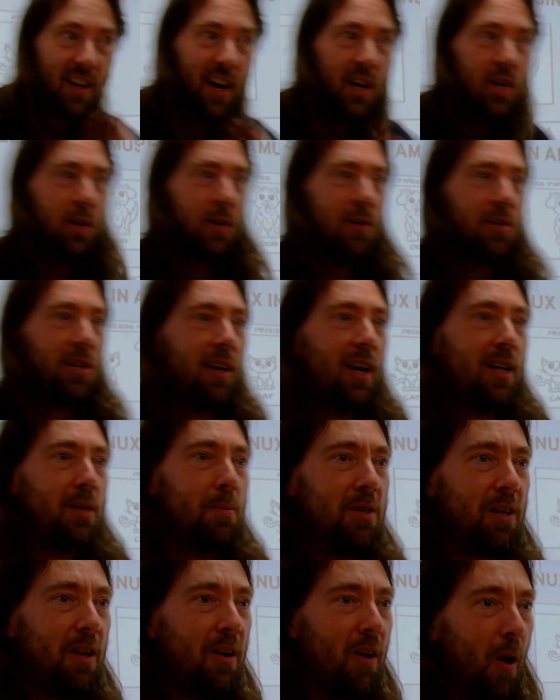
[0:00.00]
I show this to
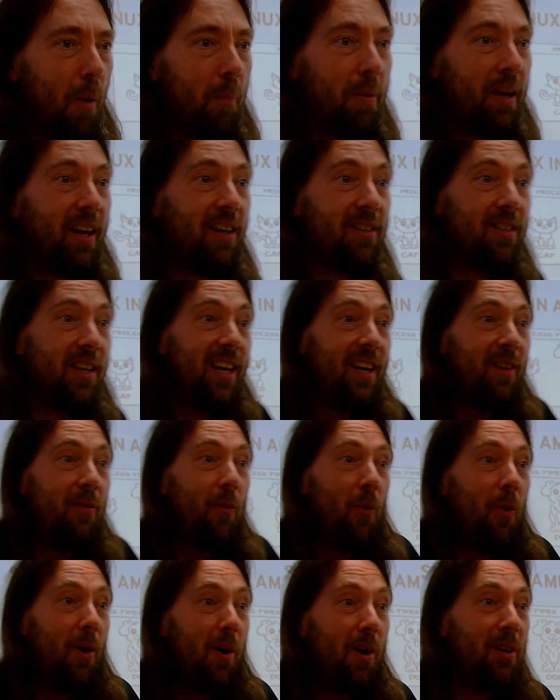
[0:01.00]
customers a lot because it
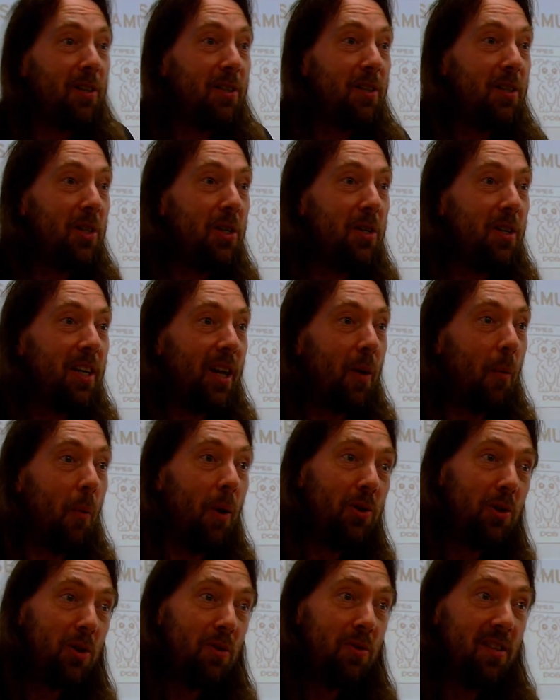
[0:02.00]
works a treat.
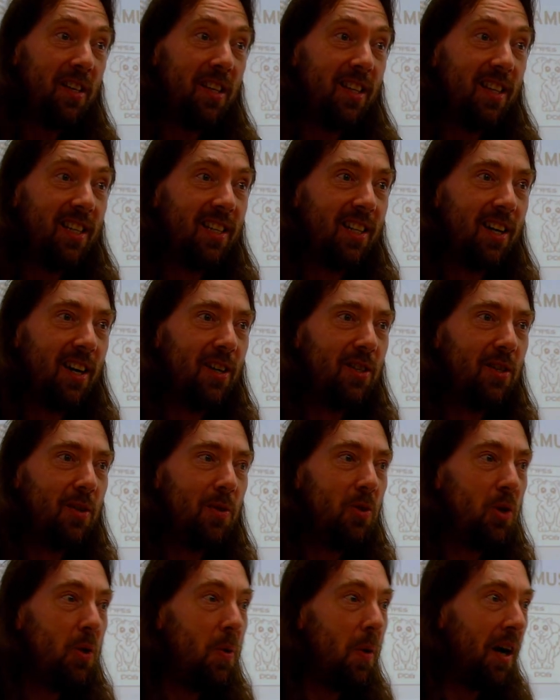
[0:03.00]
Once you've seen these
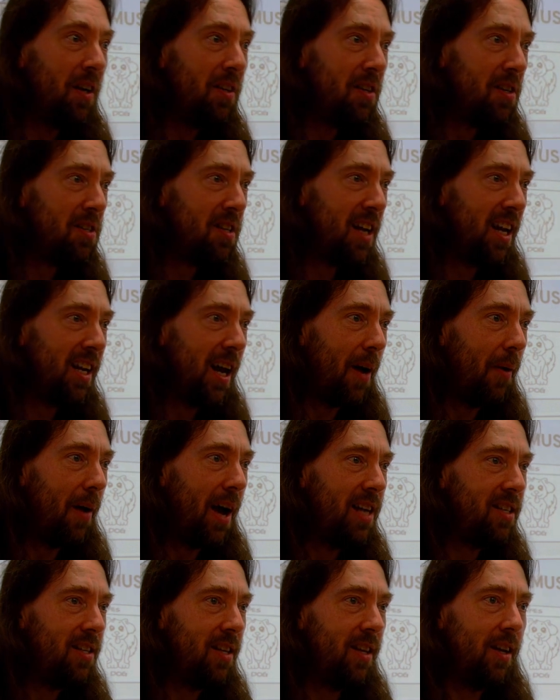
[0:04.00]
cartoons, you understand how
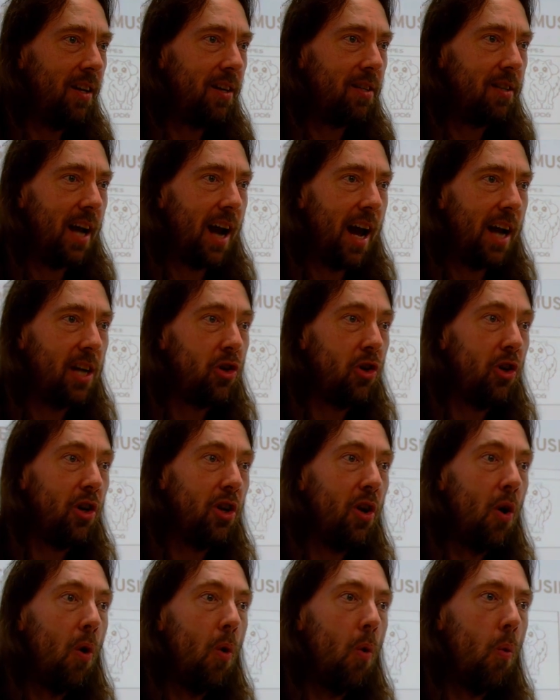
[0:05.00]
SELinux
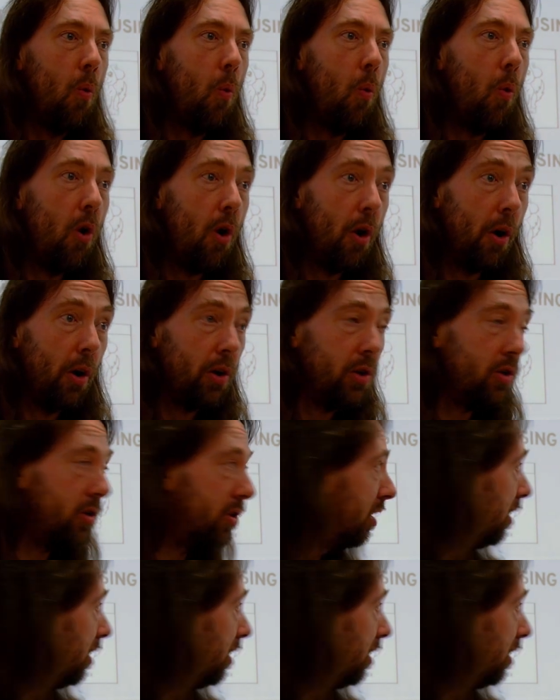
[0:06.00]
actually works.